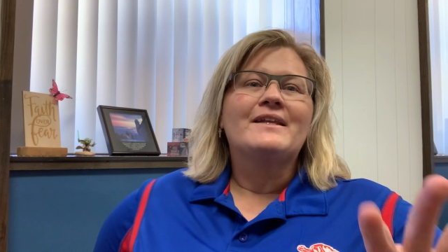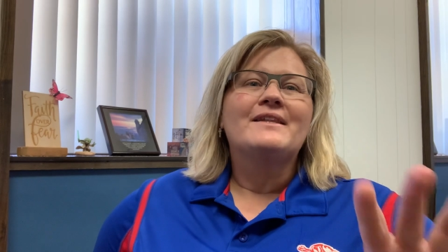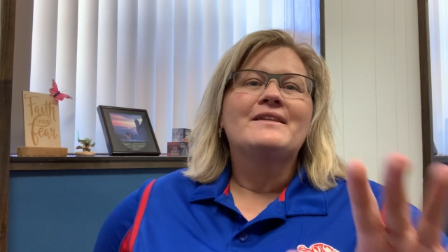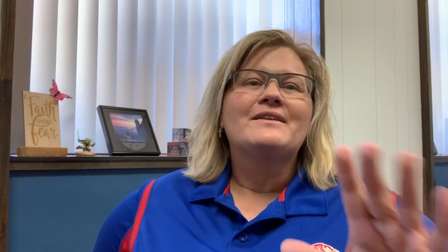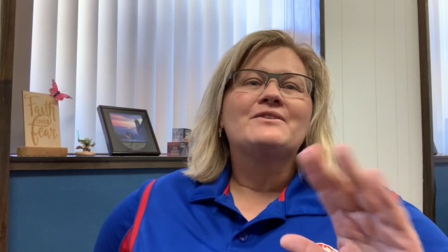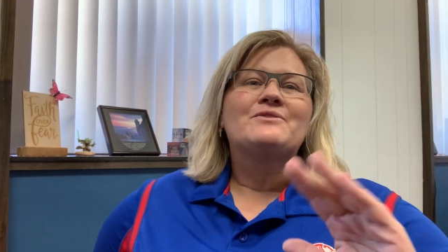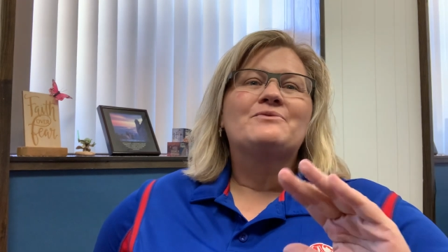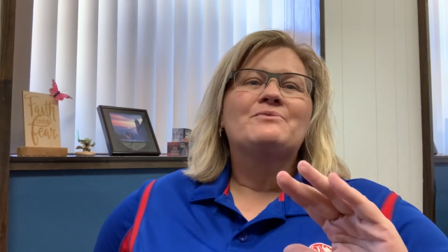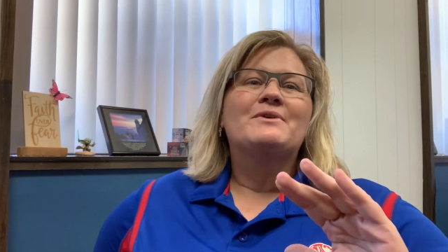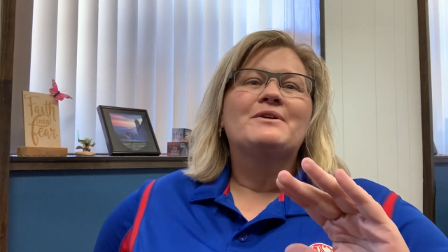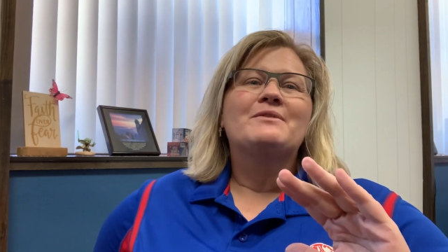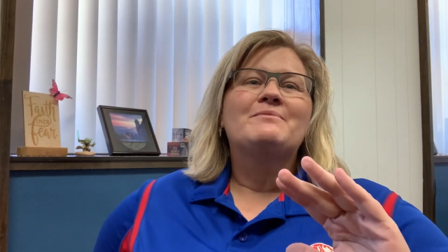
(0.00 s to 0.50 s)

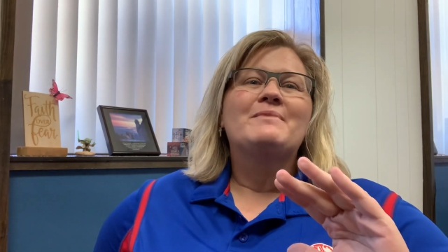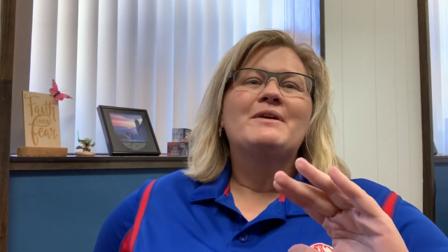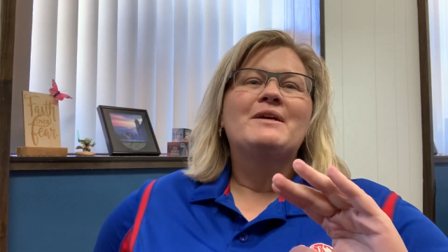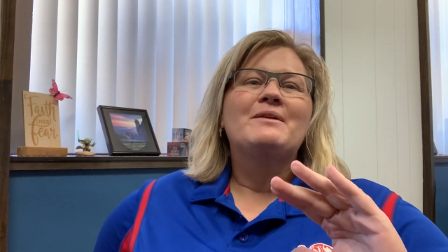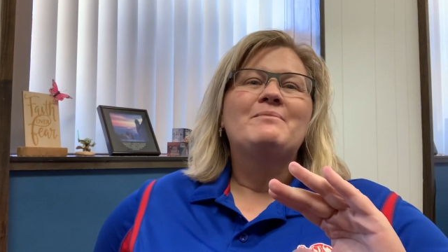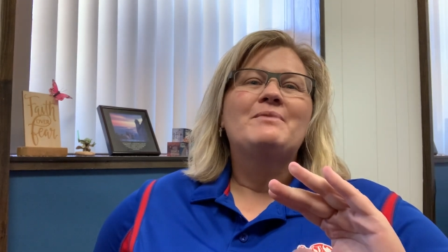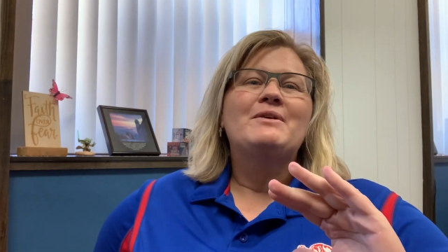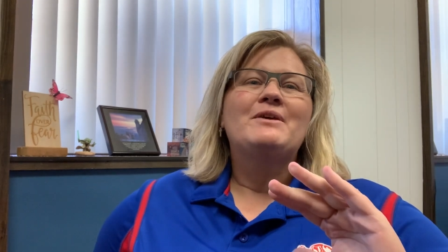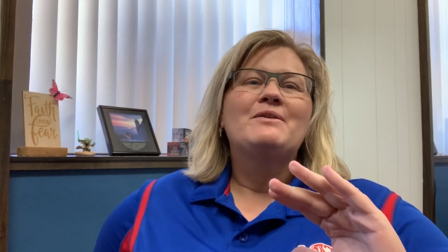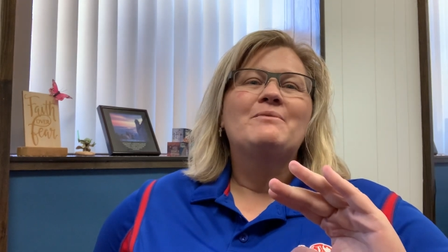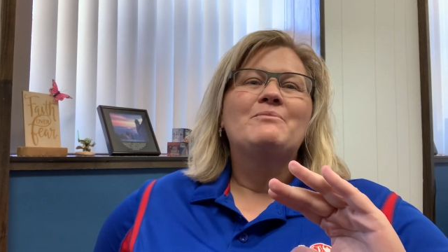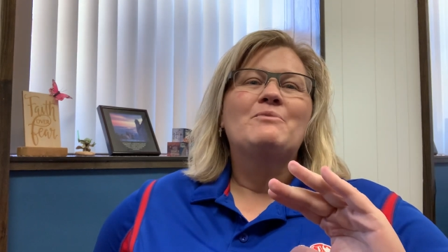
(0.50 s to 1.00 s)
this one may
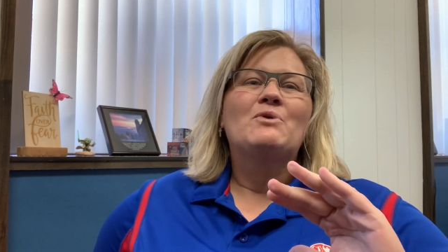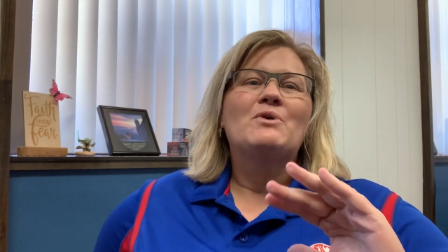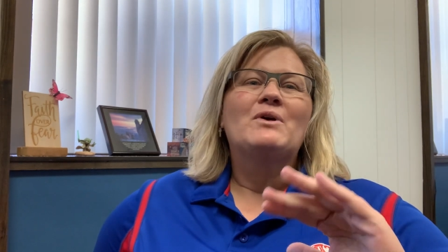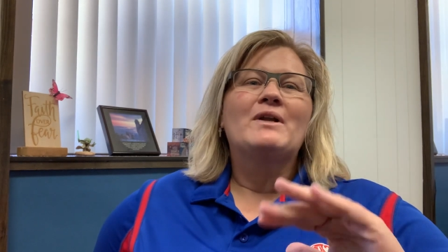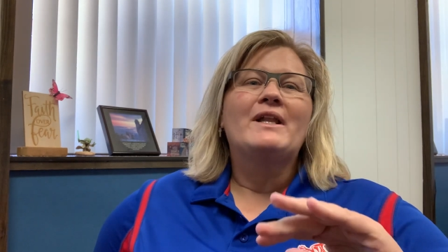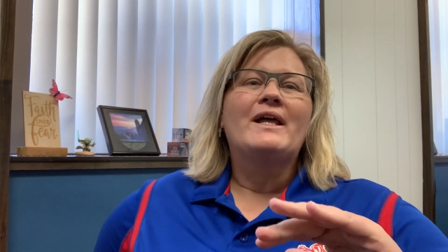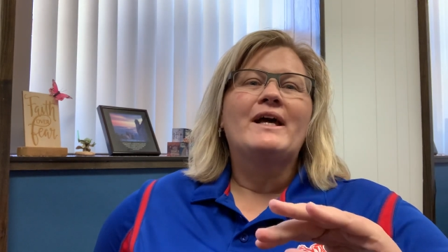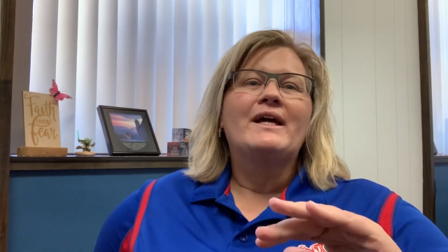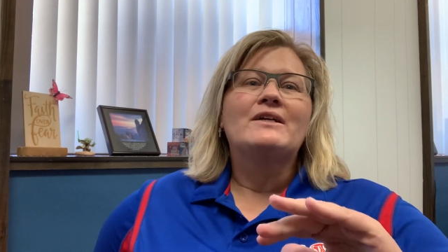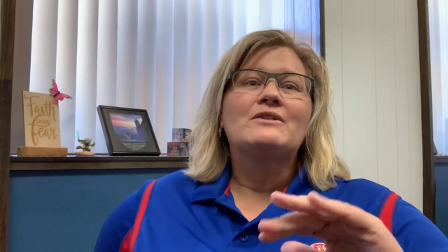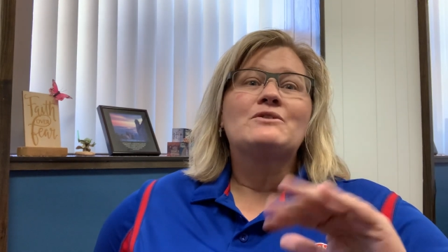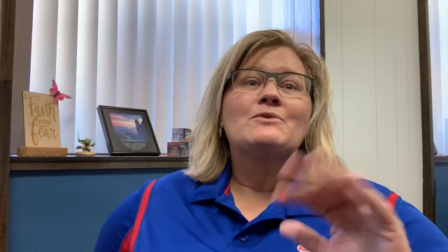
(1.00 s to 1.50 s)
be more
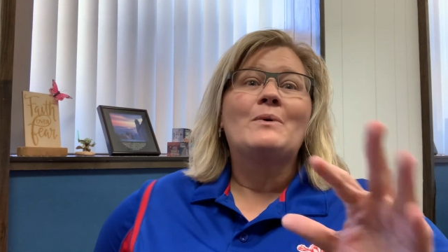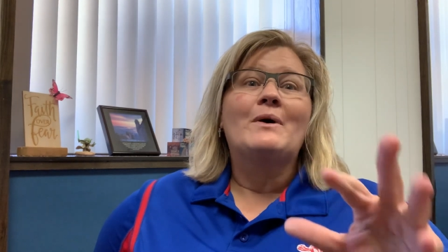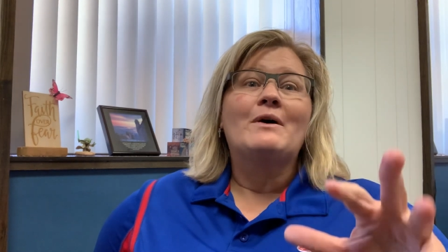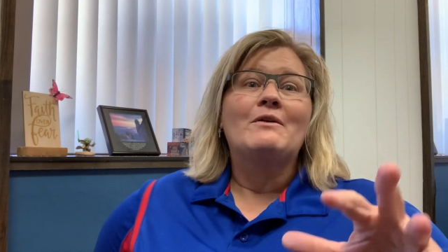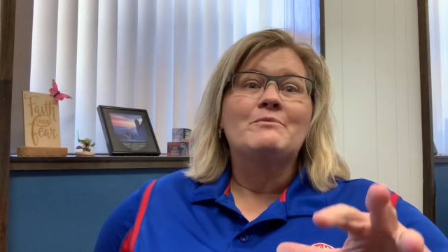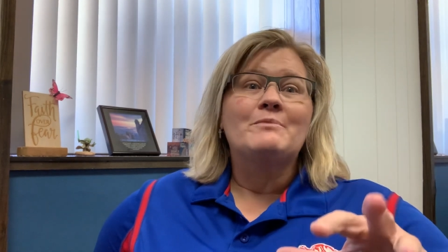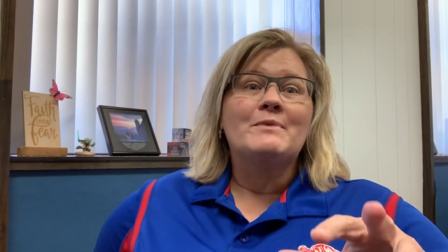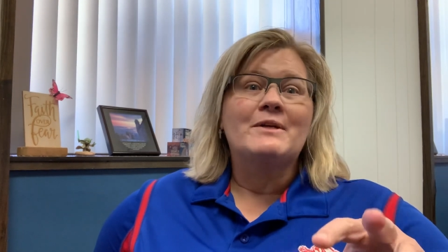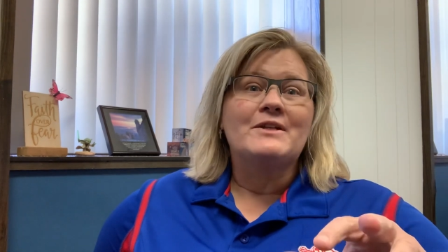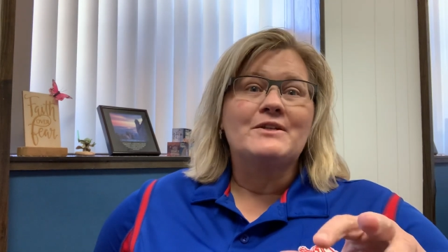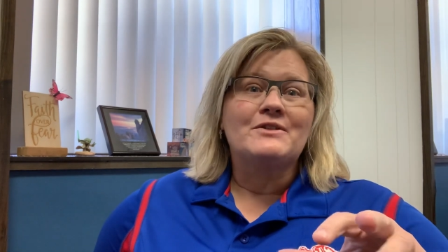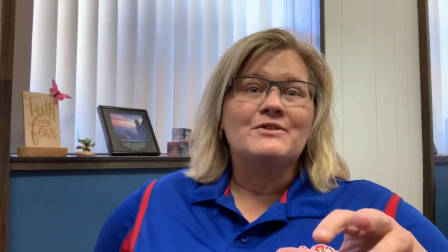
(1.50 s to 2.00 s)
like 12
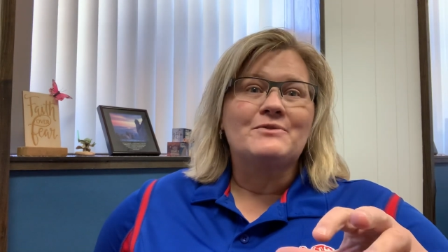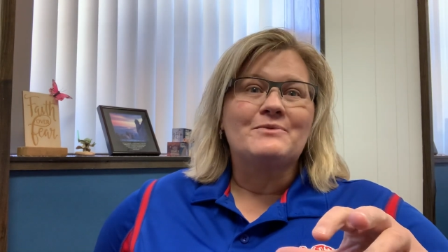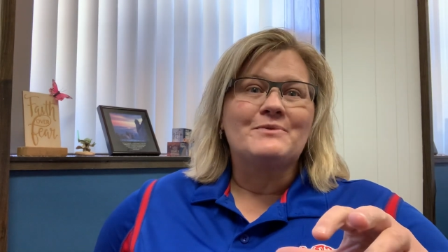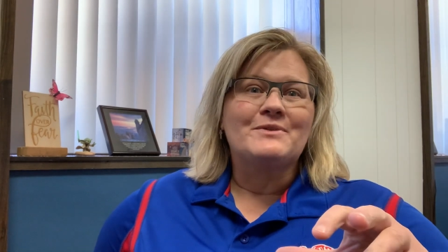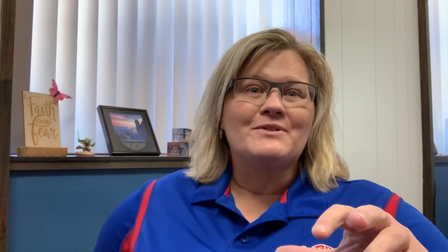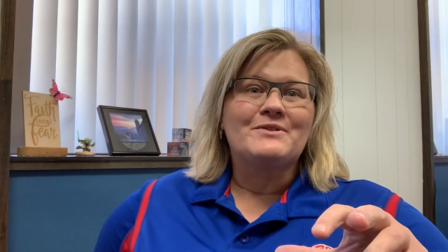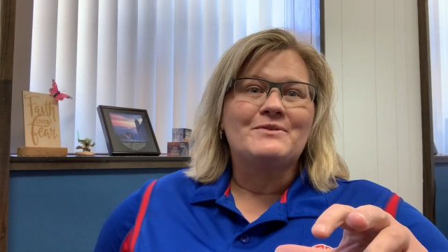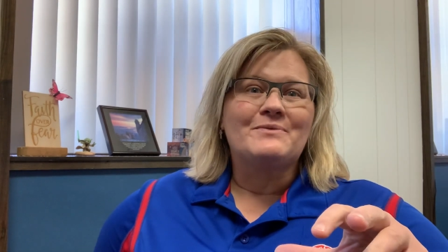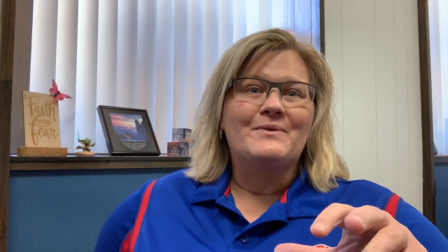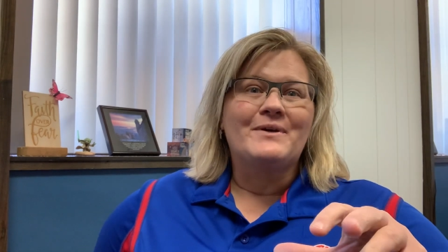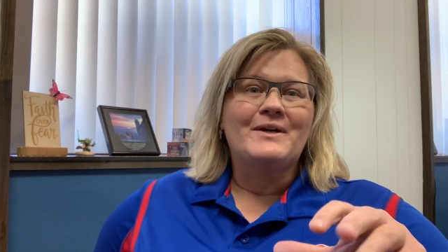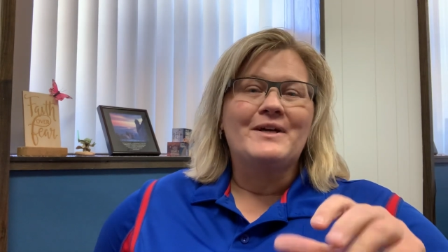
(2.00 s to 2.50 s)
minutes with
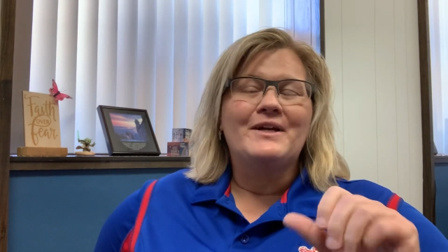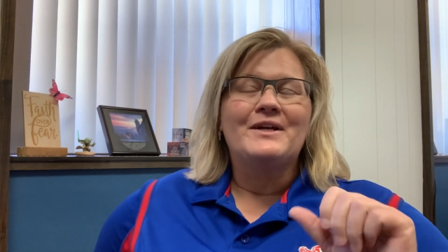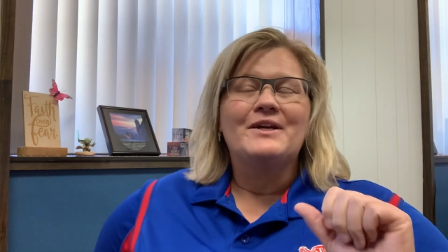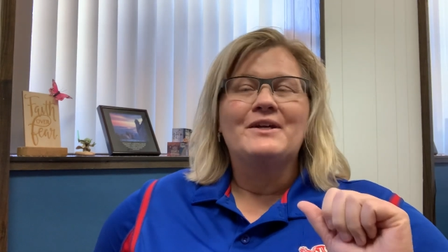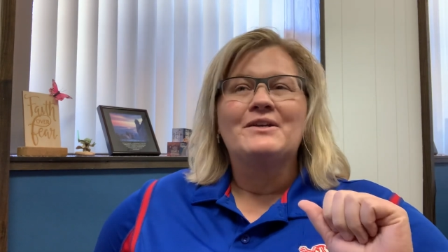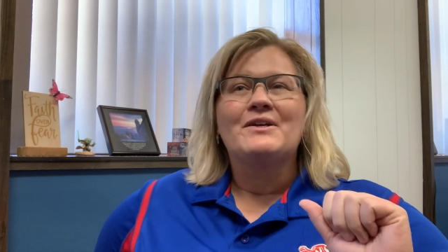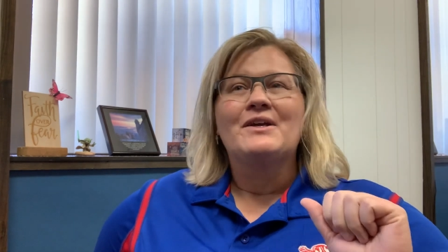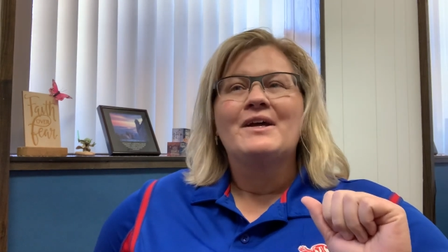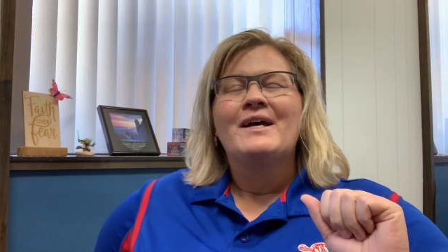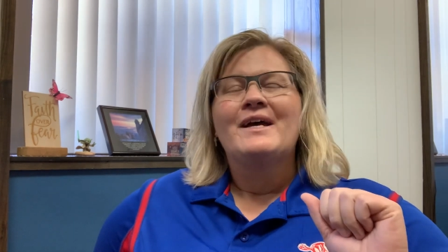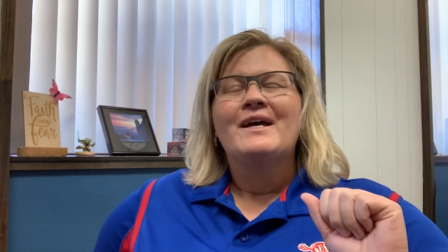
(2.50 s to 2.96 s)
Swain,